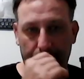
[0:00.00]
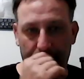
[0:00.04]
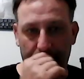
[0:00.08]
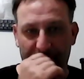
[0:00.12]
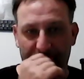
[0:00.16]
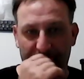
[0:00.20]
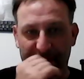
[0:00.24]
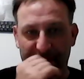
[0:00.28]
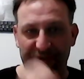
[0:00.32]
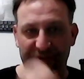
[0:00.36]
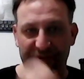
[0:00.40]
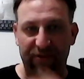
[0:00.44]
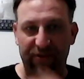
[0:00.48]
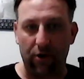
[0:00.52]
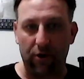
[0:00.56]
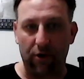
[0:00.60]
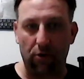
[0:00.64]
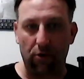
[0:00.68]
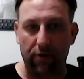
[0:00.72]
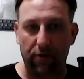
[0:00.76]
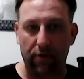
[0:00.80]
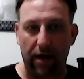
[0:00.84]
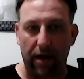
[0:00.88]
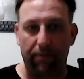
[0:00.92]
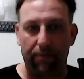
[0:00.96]
So
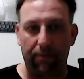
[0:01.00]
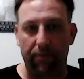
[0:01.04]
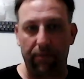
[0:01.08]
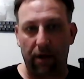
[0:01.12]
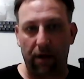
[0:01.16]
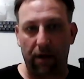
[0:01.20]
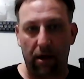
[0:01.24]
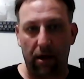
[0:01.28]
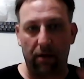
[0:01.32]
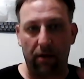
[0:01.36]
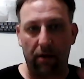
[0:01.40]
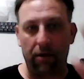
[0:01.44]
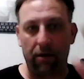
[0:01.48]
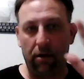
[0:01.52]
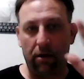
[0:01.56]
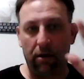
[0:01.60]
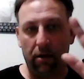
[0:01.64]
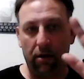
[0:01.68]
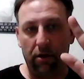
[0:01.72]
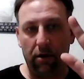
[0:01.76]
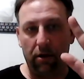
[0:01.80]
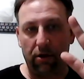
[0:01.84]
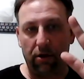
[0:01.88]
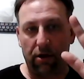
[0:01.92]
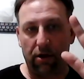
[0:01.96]
yeah,
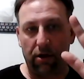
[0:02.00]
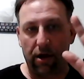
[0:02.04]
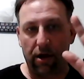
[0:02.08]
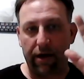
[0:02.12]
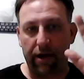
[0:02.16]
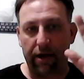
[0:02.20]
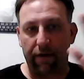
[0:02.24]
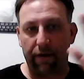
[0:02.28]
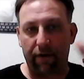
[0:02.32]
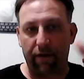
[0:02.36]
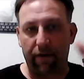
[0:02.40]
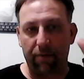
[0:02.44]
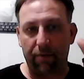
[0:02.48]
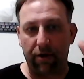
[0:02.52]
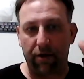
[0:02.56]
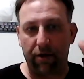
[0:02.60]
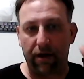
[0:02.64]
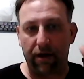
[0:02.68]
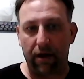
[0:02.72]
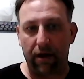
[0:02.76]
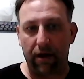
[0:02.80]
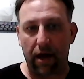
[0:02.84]
good night, everybody,